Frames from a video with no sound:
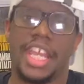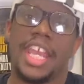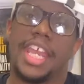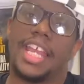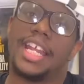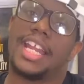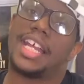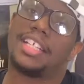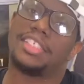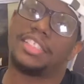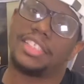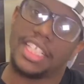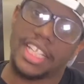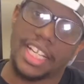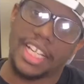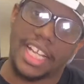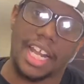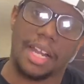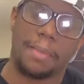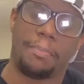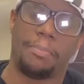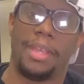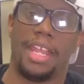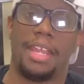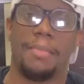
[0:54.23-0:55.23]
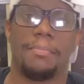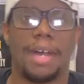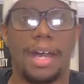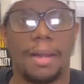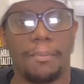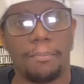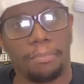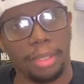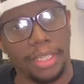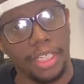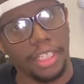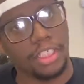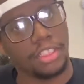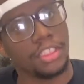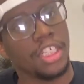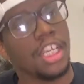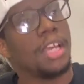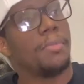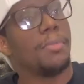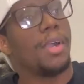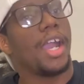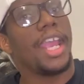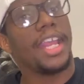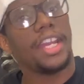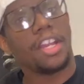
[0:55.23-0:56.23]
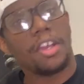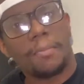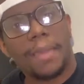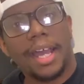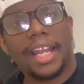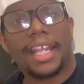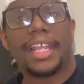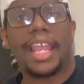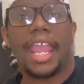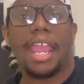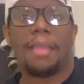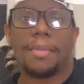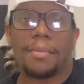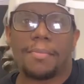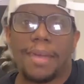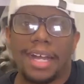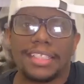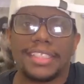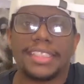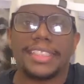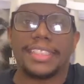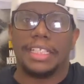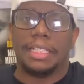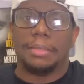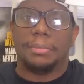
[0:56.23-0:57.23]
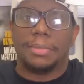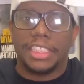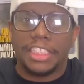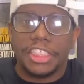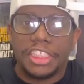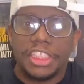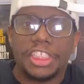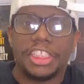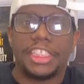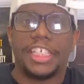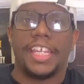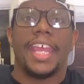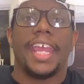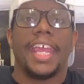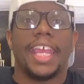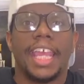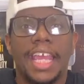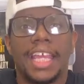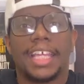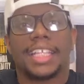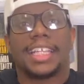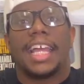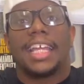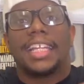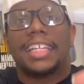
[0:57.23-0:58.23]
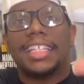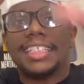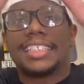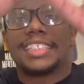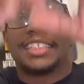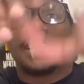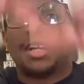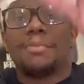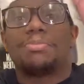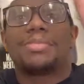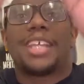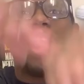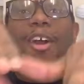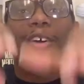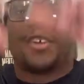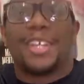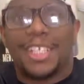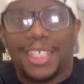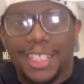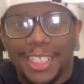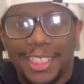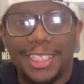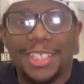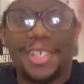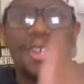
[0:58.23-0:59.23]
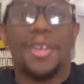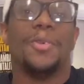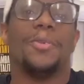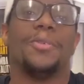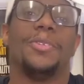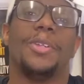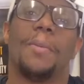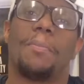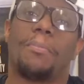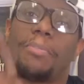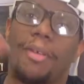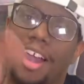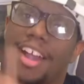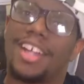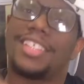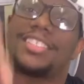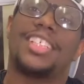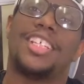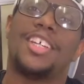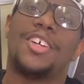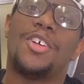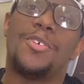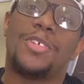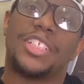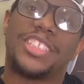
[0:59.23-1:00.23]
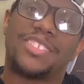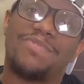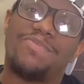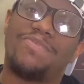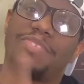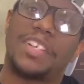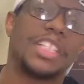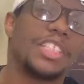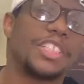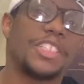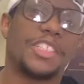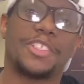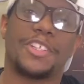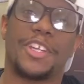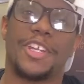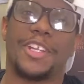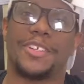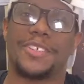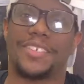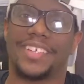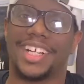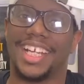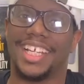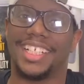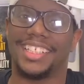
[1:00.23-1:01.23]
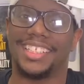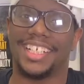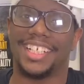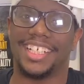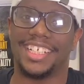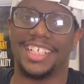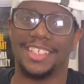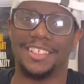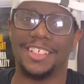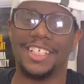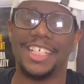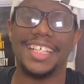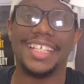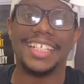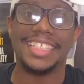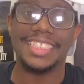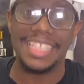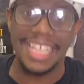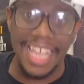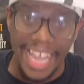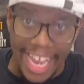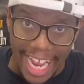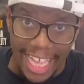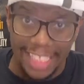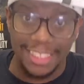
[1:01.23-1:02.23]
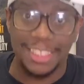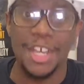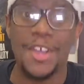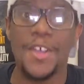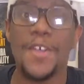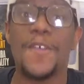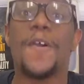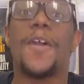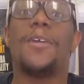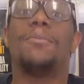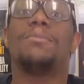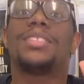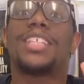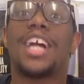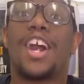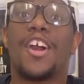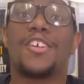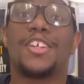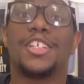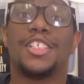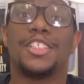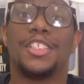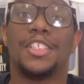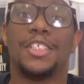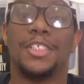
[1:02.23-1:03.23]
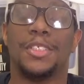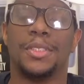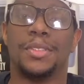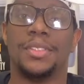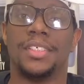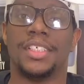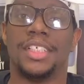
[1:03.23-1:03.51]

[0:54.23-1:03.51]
and I still gotta pay my bills, but ain't nobody gave me my stimulus check. Like, listen, I'm talking to you, the person who is frustrated right now. That's who I'm talking to.